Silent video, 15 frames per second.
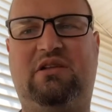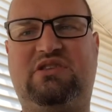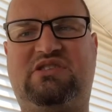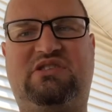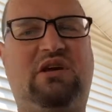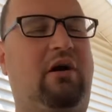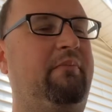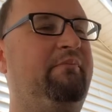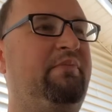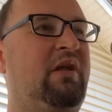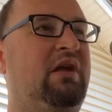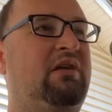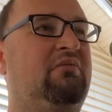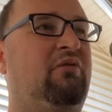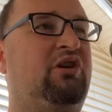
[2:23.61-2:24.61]
So,
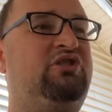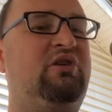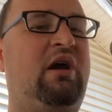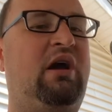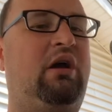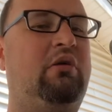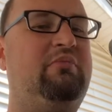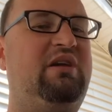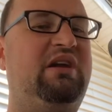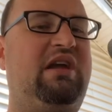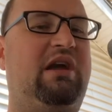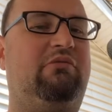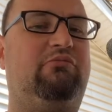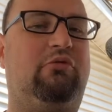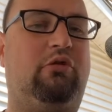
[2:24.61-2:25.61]
why don't you echo me
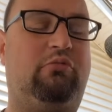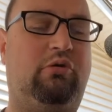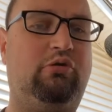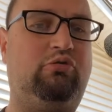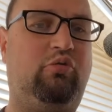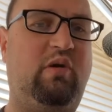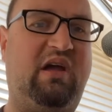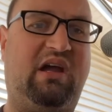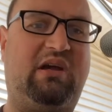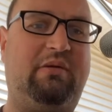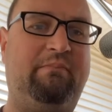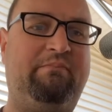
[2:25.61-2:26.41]
again real quick,